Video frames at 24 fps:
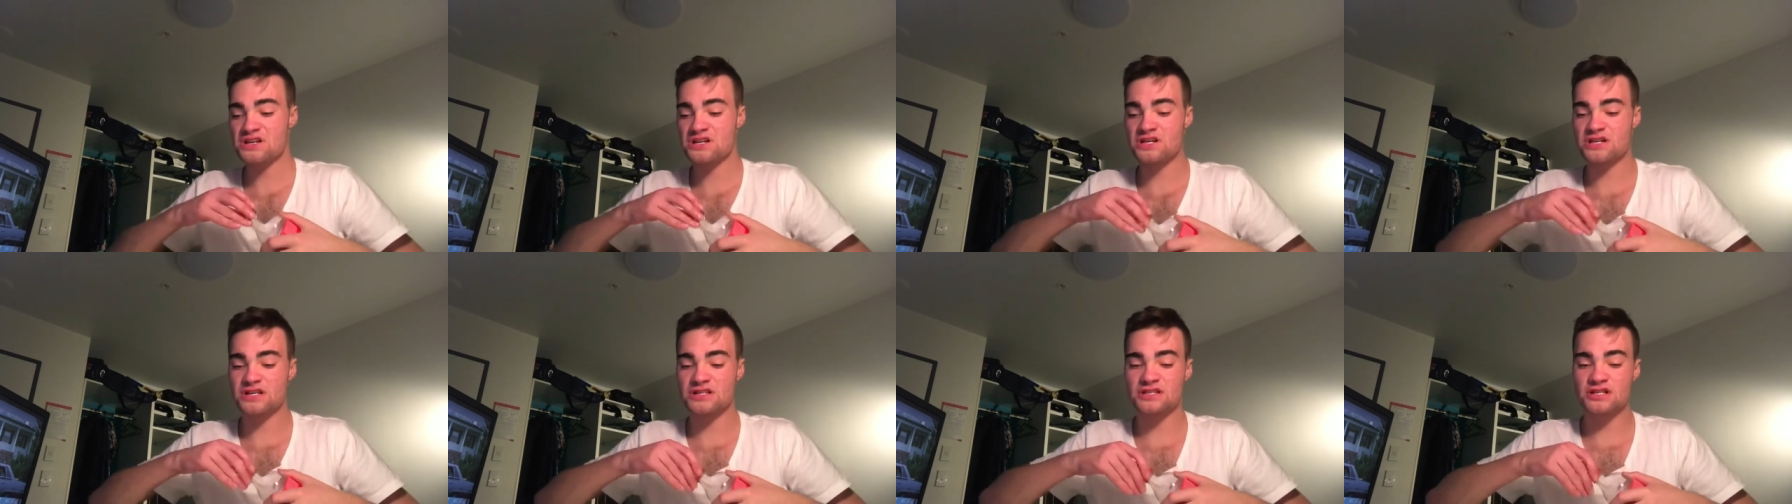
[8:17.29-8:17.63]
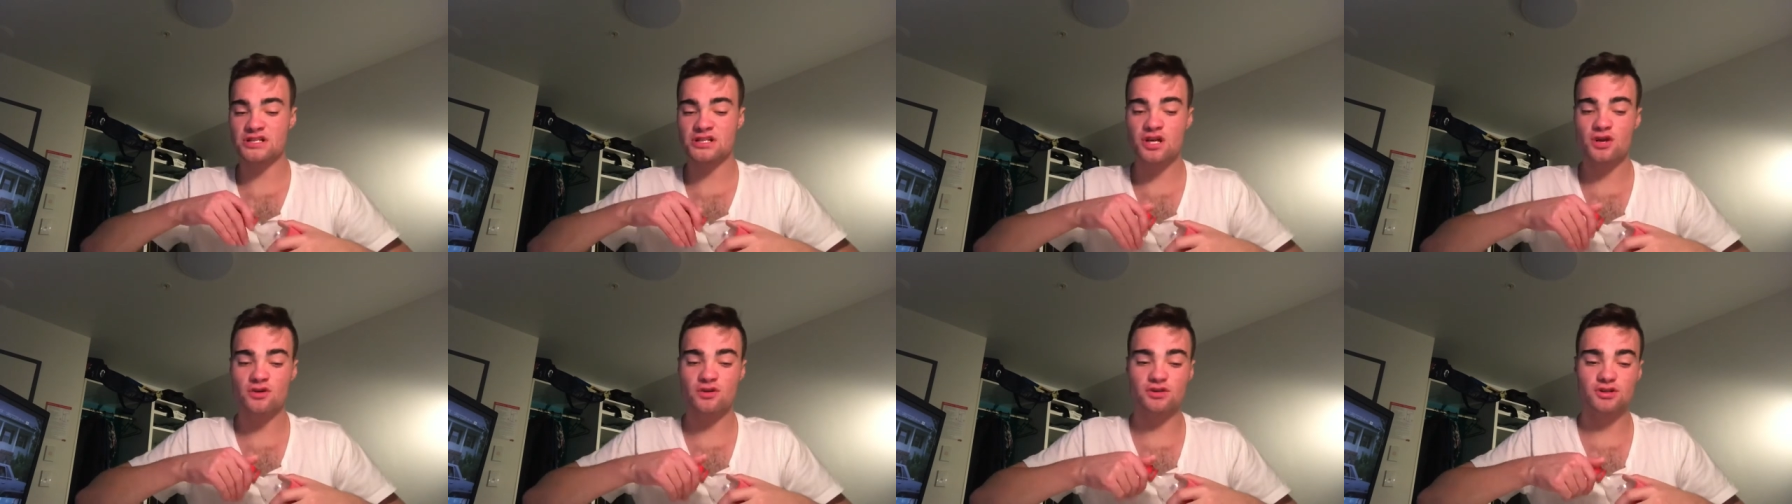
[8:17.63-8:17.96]
Because
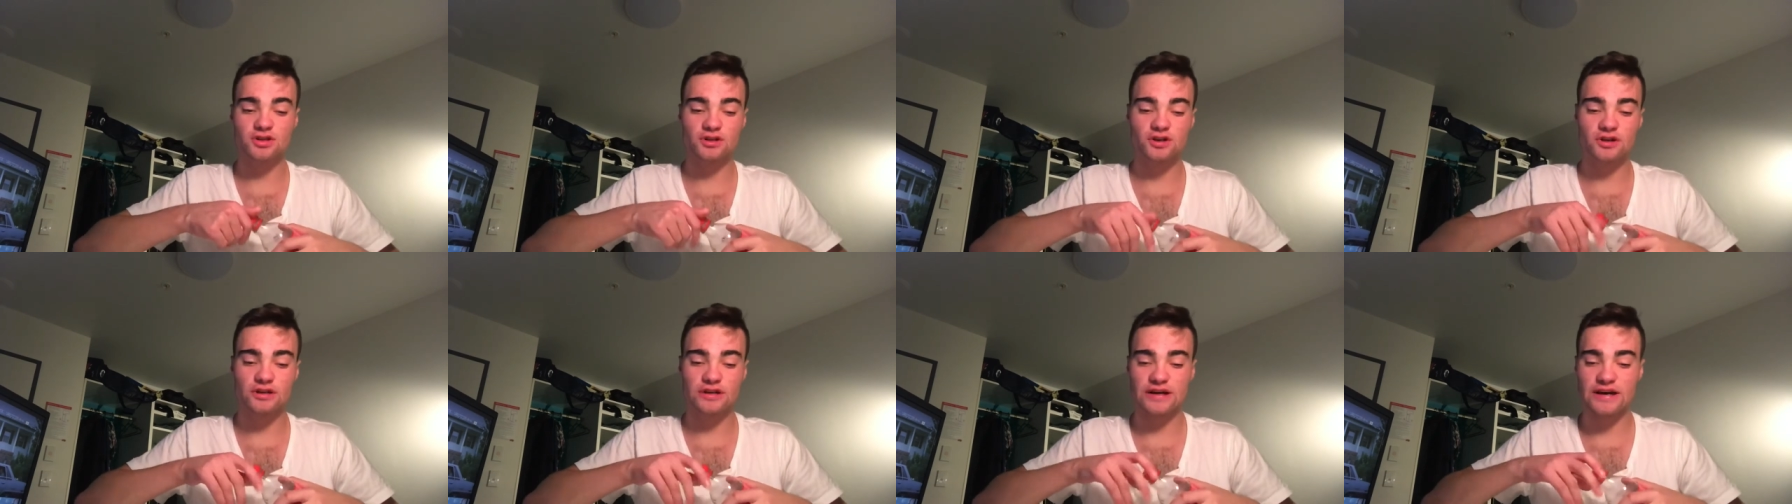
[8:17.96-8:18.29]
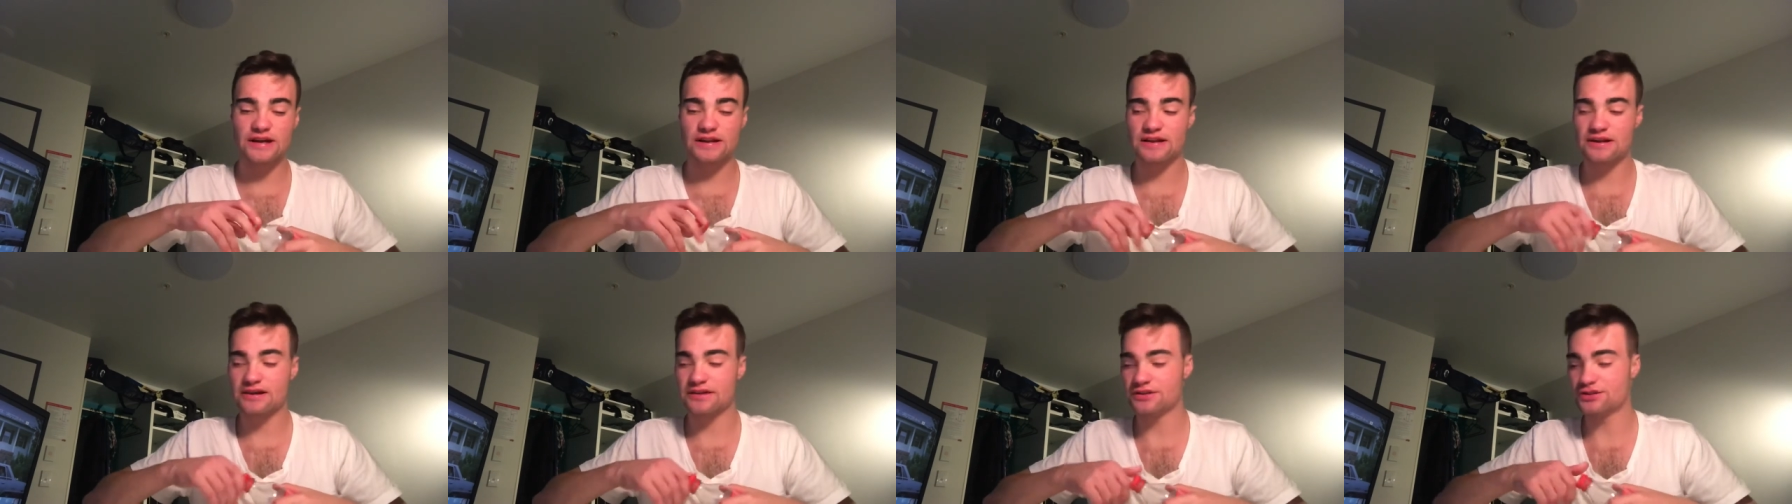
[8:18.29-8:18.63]
you know you have got to
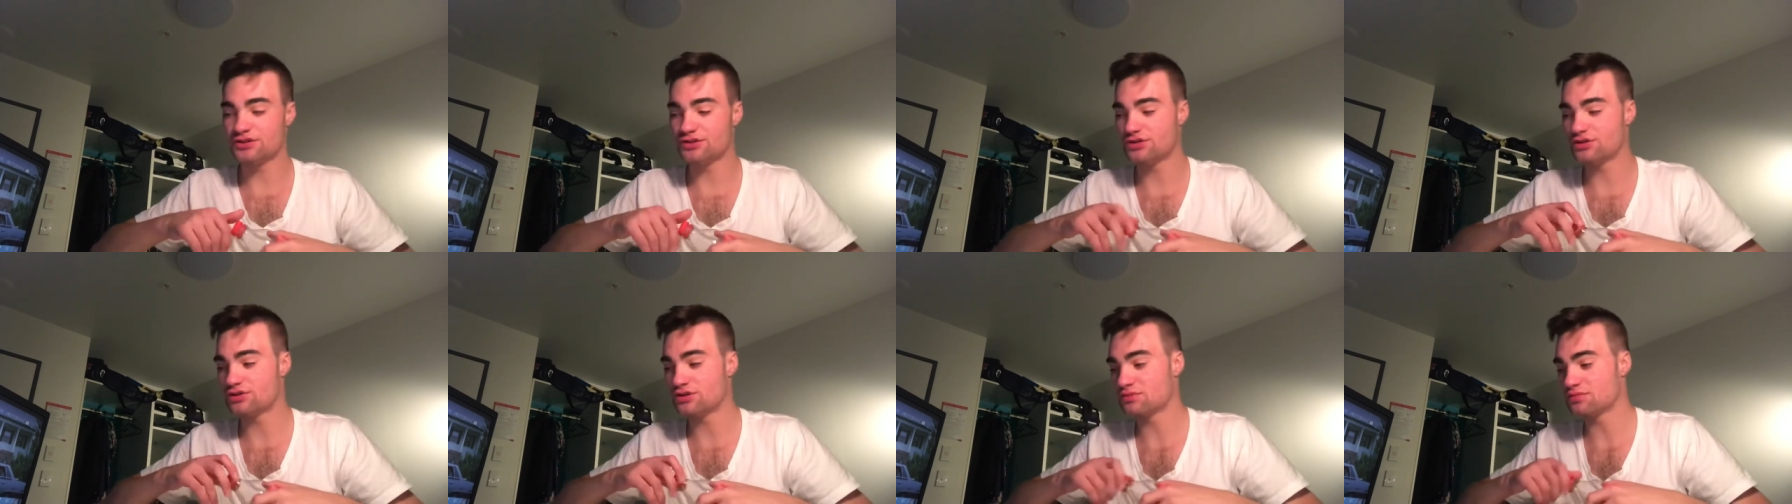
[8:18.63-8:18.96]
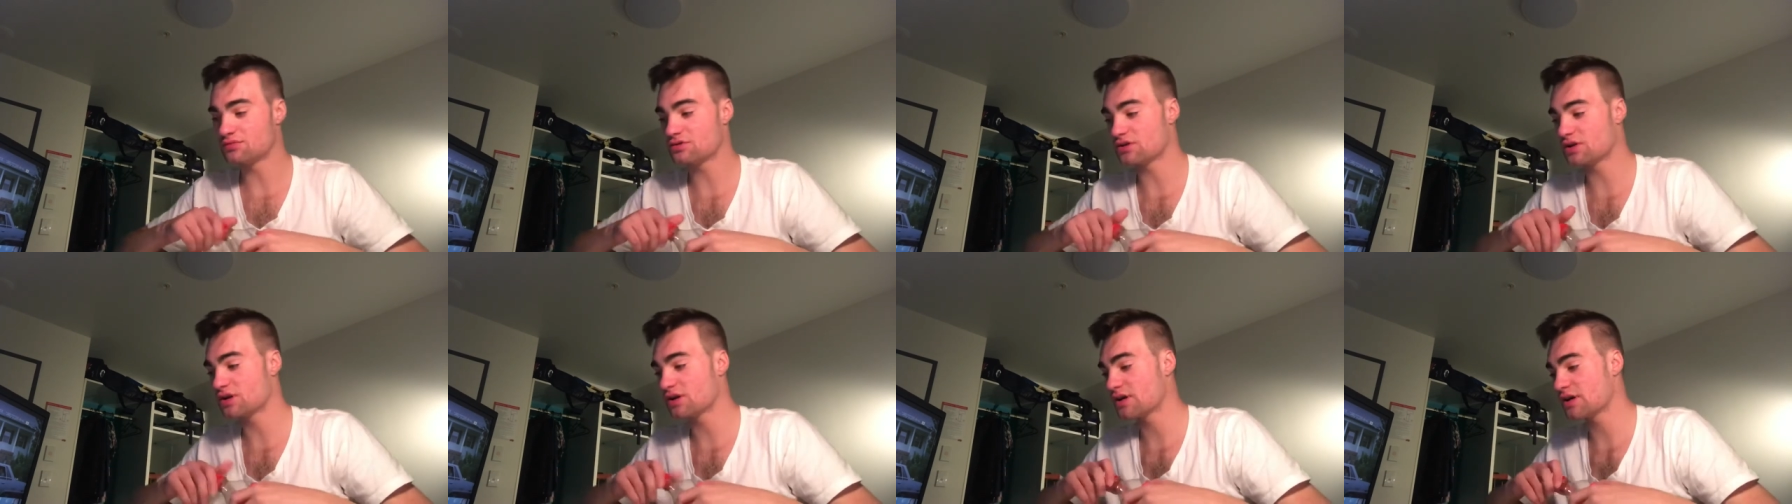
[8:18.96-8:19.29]
get that
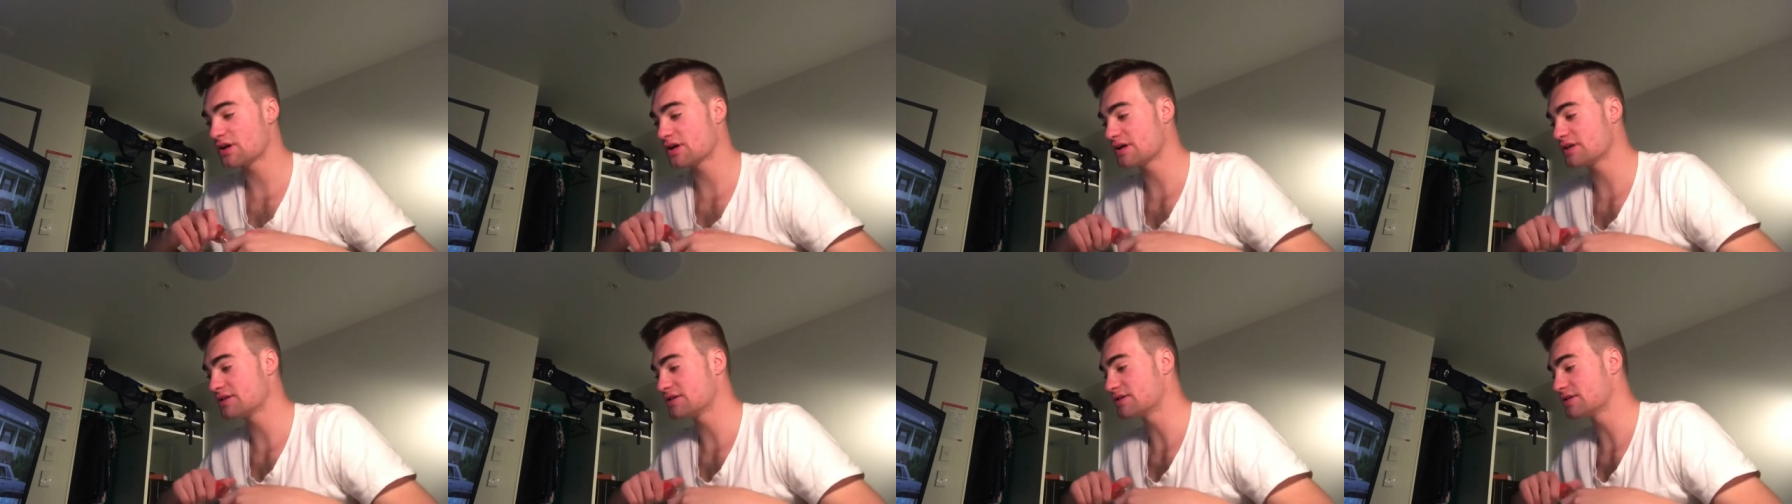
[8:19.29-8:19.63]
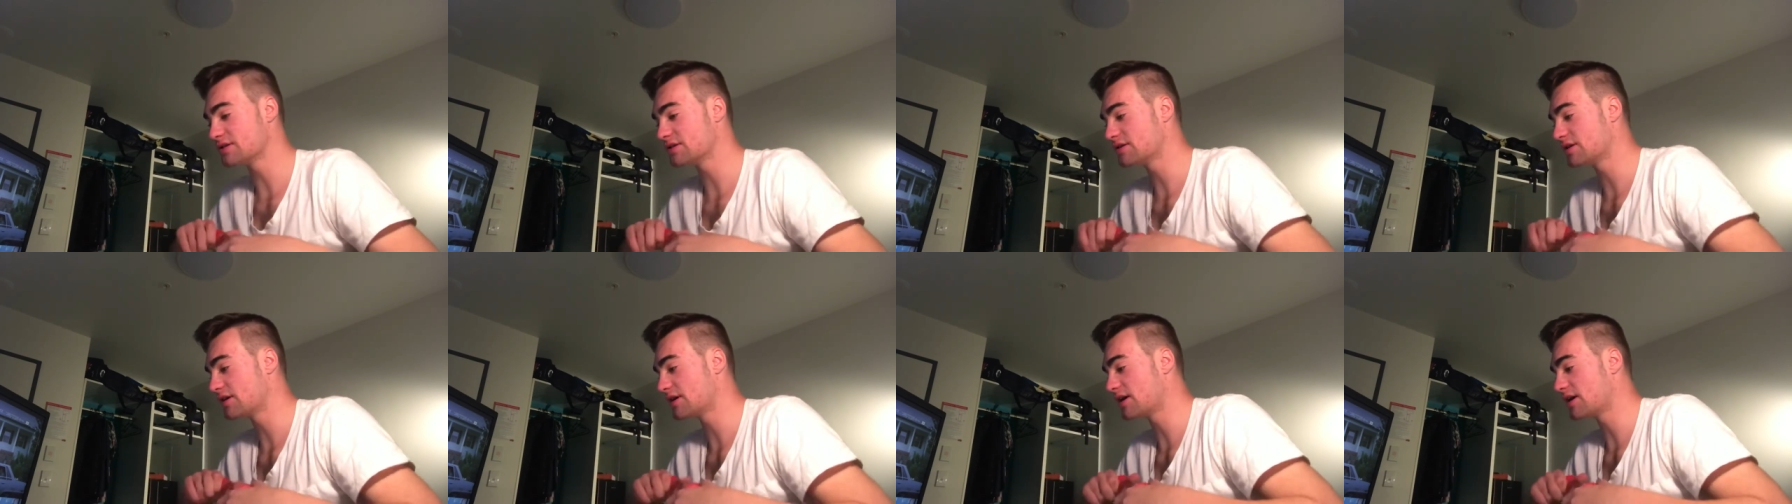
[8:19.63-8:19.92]
YouTube grind.